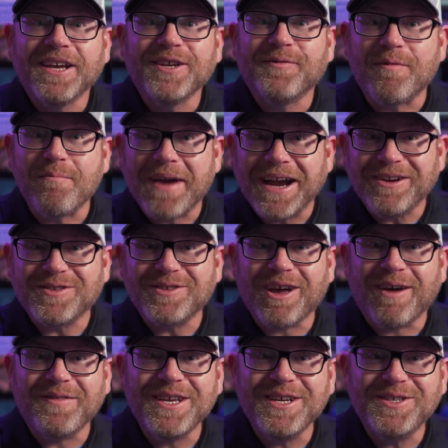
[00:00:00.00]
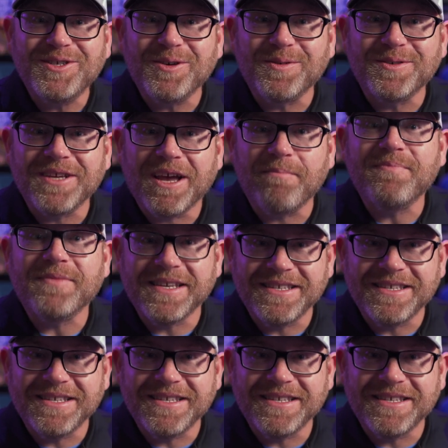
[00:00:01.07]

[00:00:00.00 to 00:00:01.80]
from Microsoft, he shows up.